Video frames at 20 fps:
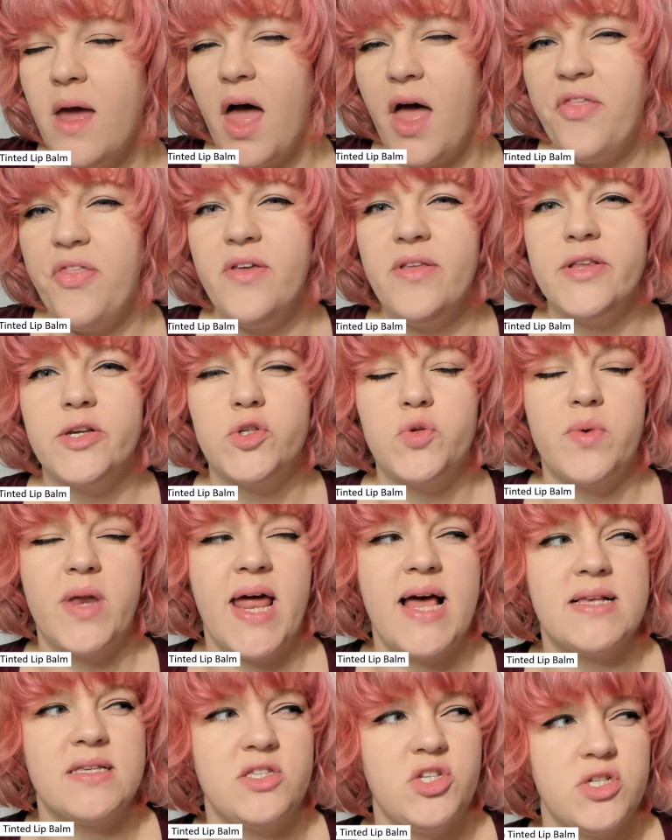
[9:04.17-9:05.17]
I think this one
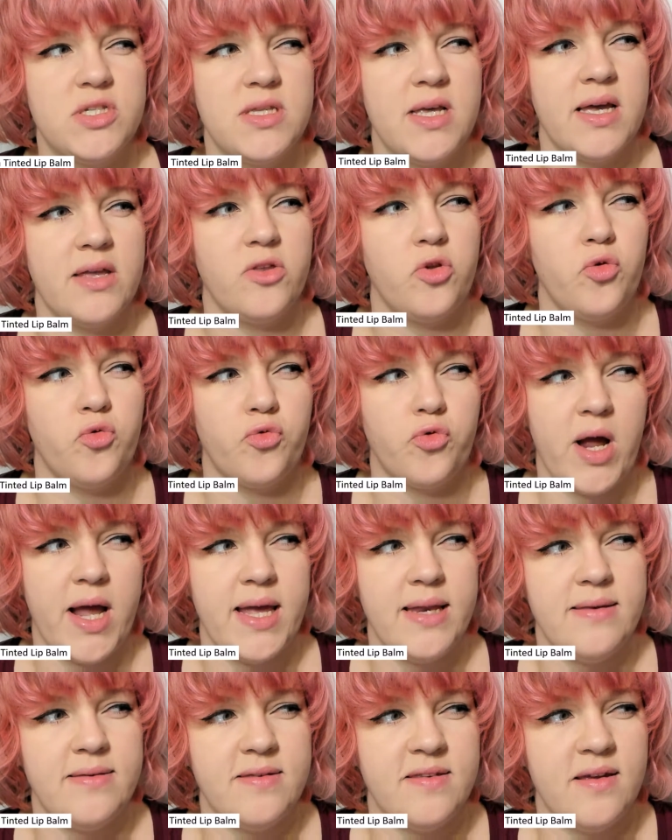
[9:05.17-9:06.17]
has just like the
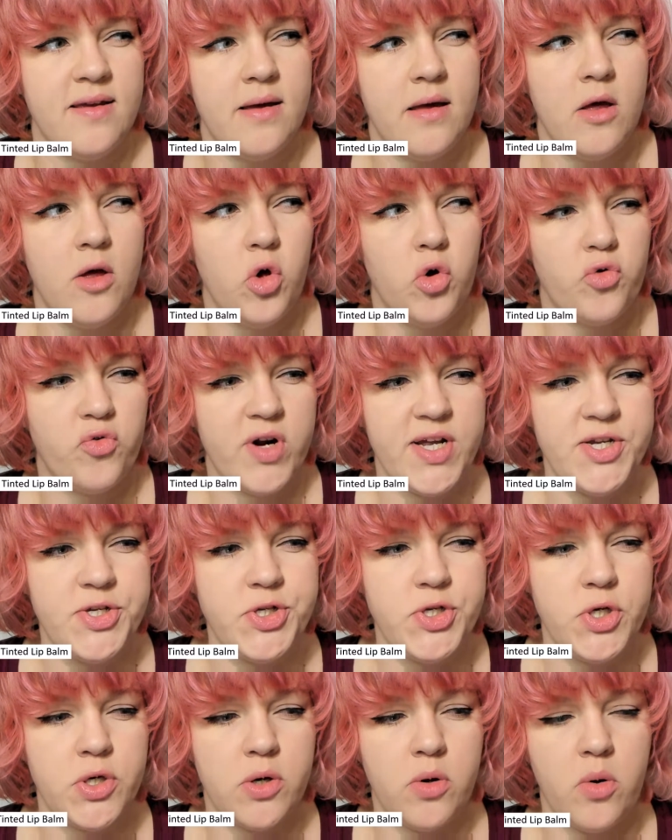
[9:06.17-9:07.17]
right
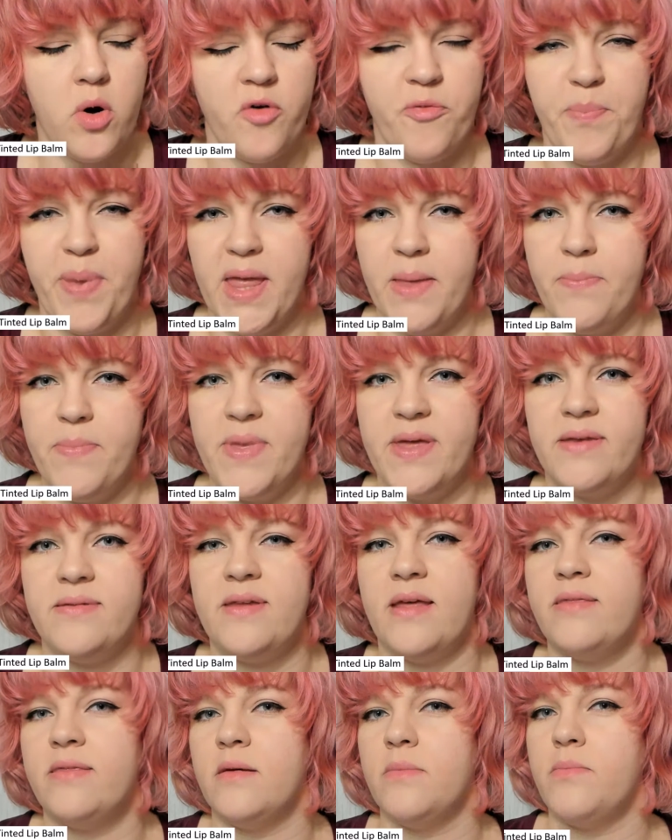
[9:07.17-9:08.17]
ratio of pigment
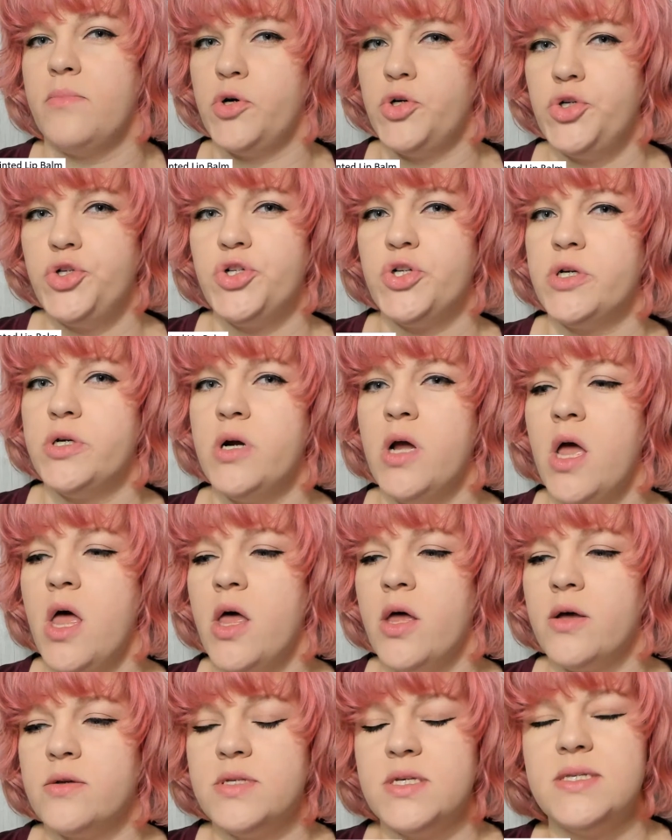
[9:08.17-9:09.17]
and the moisture
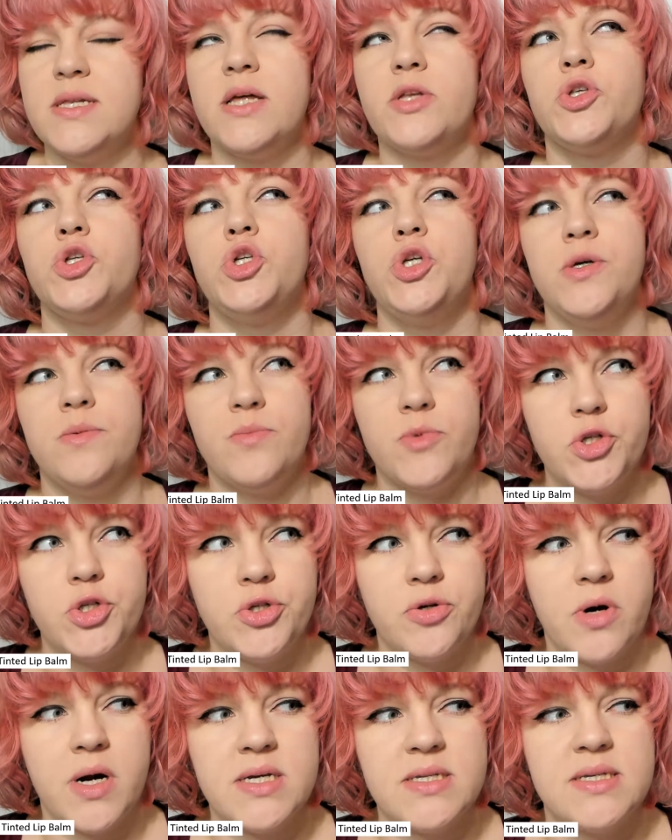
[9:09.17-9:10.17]
because it's not too
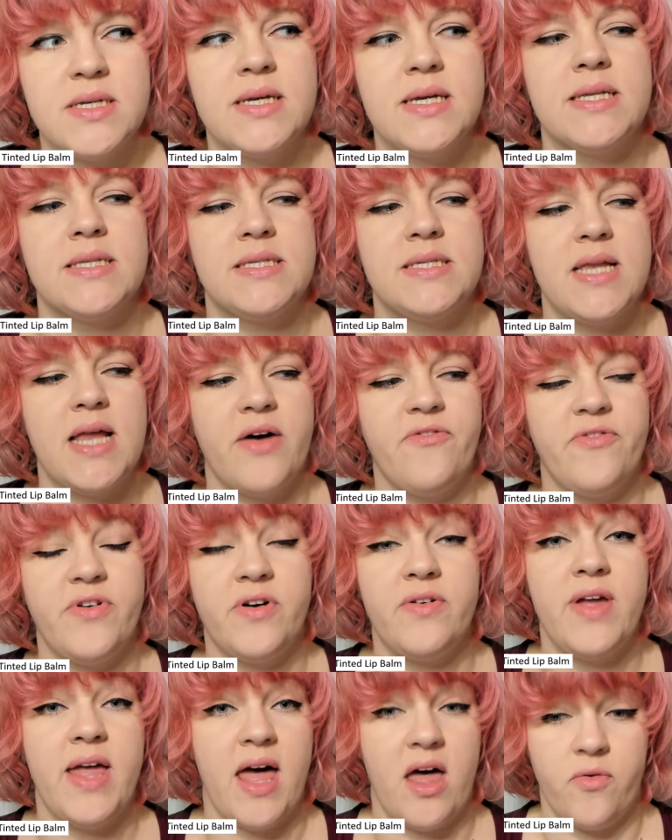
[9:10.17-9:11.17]
moisturizing, it's not
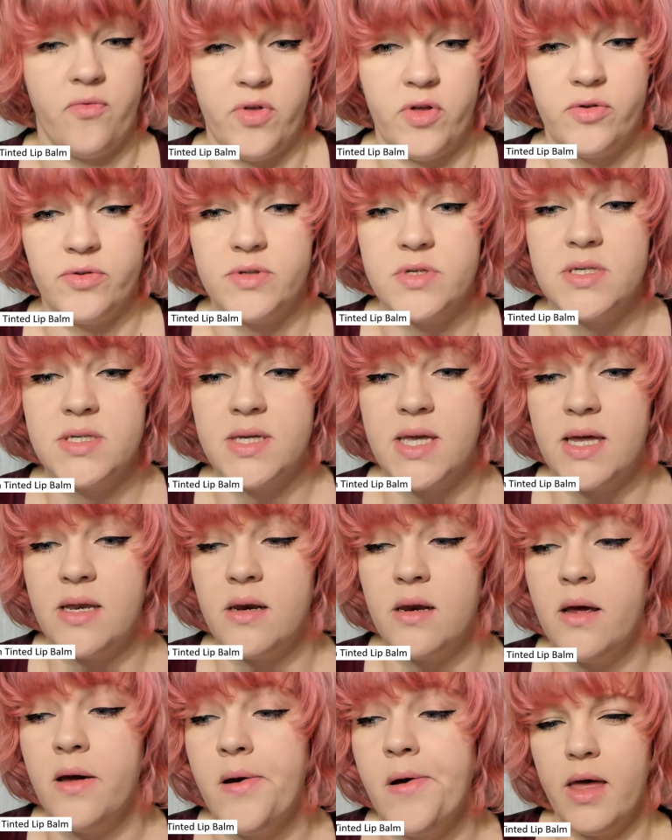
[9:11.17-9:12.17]
very heavy on the
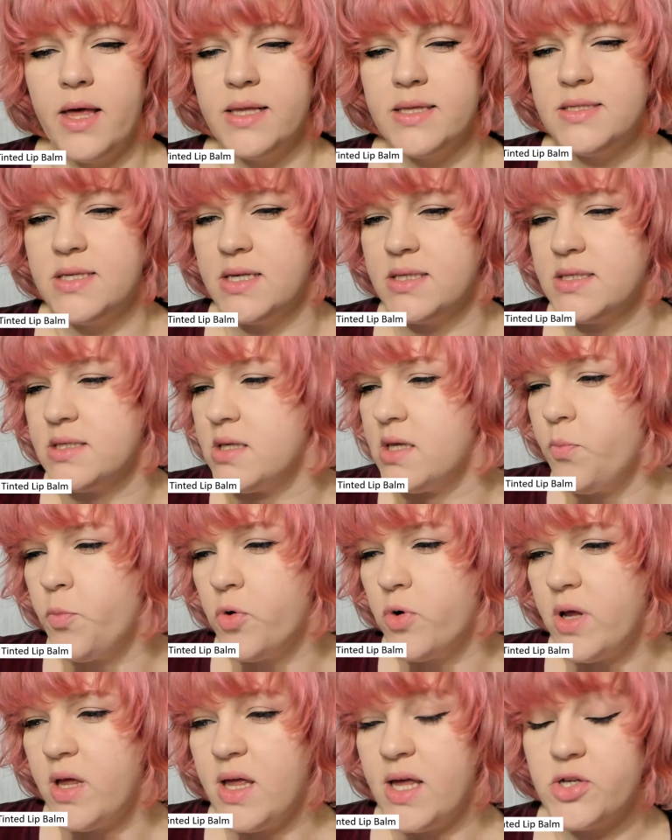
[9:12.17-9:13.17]
skin, it's not
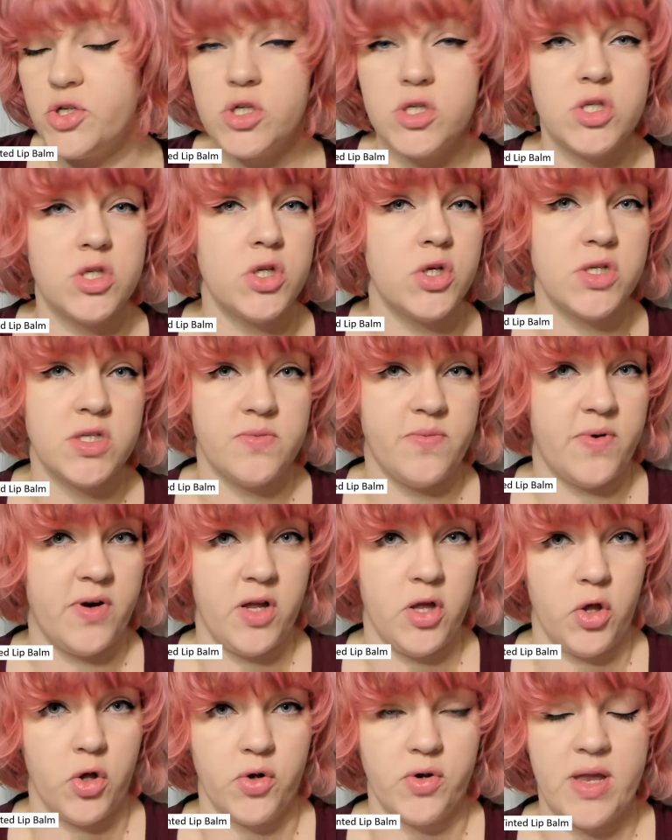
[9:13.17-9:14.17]
slippery, it just looks
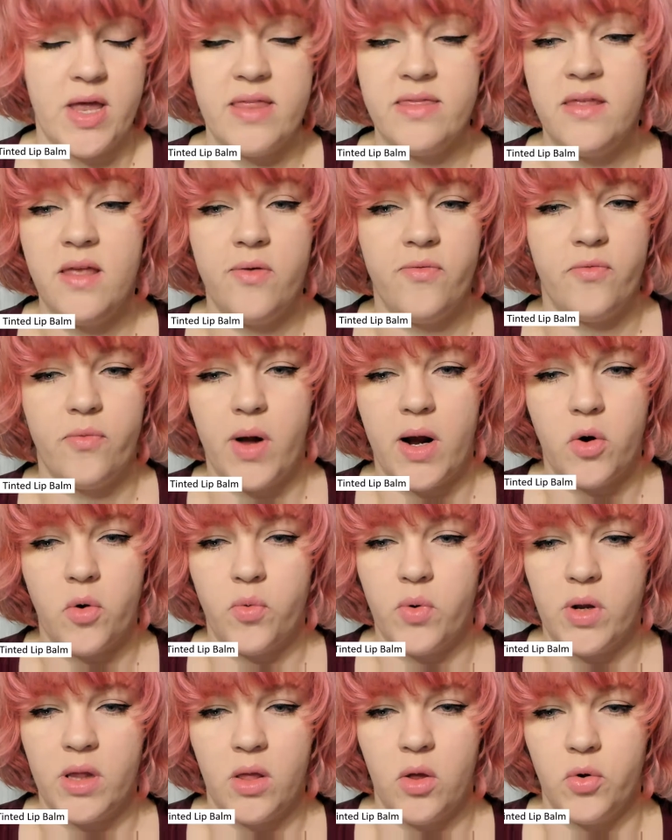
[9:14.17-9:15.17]
very good and they wear
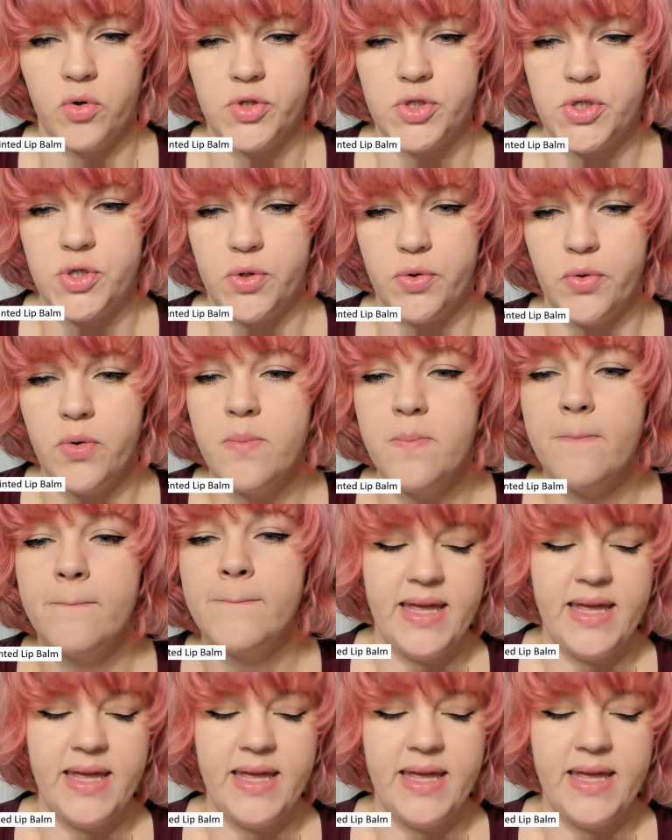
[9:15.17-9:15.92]
really good too.